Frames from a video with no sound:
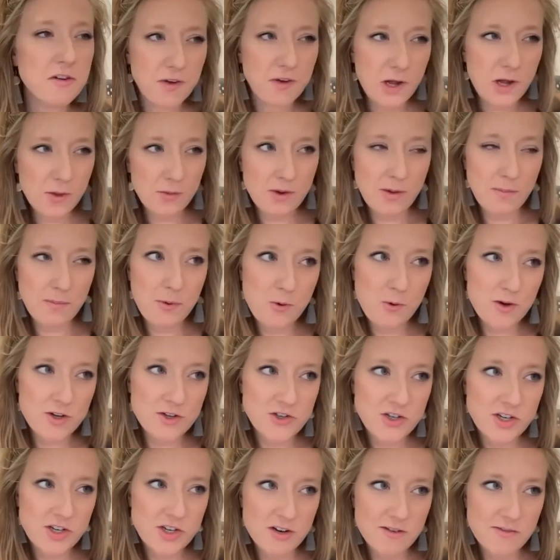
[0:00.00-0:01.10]
follow up
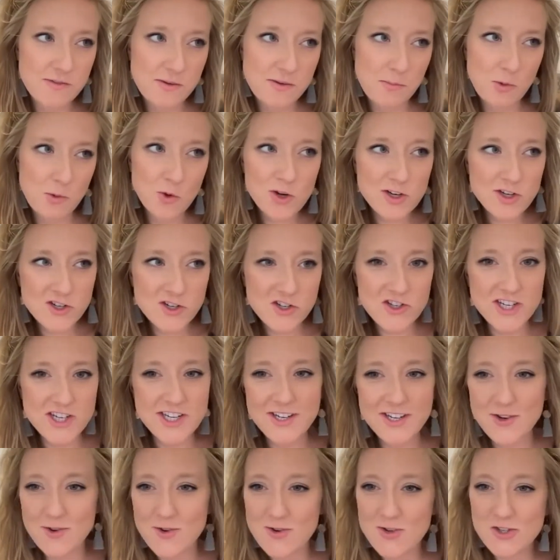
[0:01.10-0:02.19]
question here from
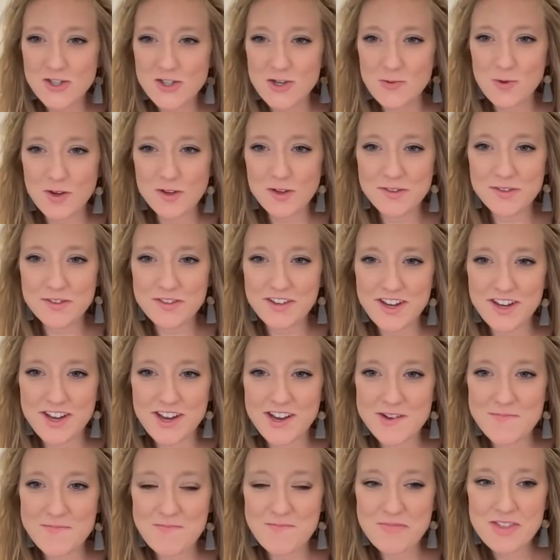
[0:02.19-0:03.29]
Christian. Christian was
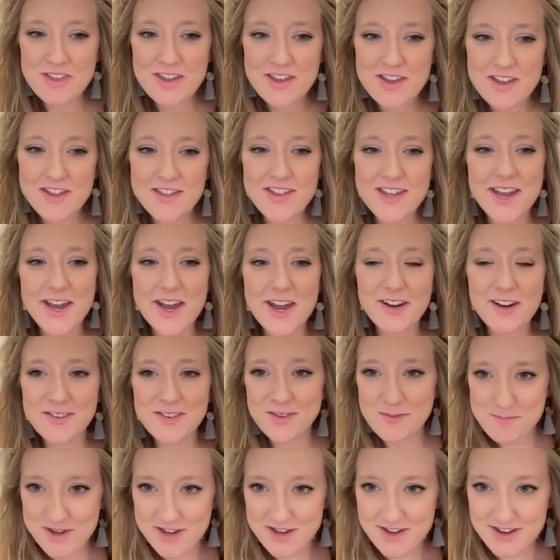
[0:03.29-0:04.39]
um, the
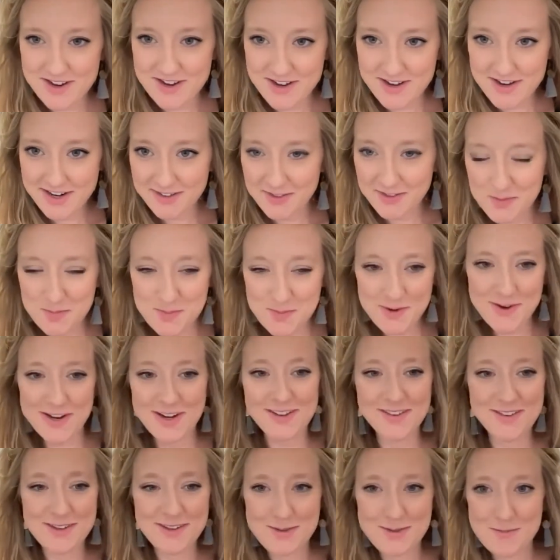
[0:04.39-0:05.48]
X Men
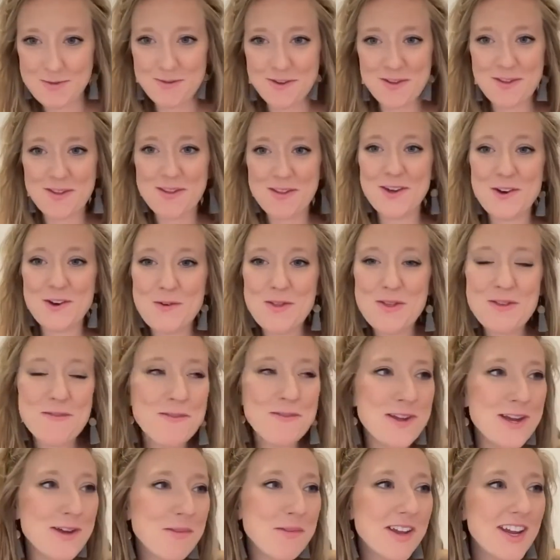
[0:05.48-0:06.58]
experience movie theater with the
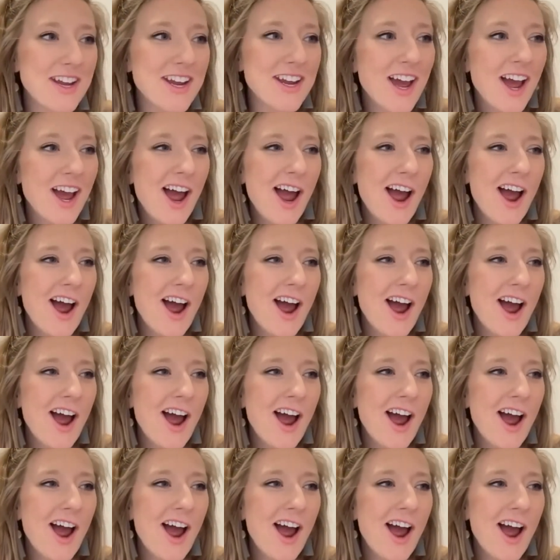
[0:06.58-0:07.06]
family.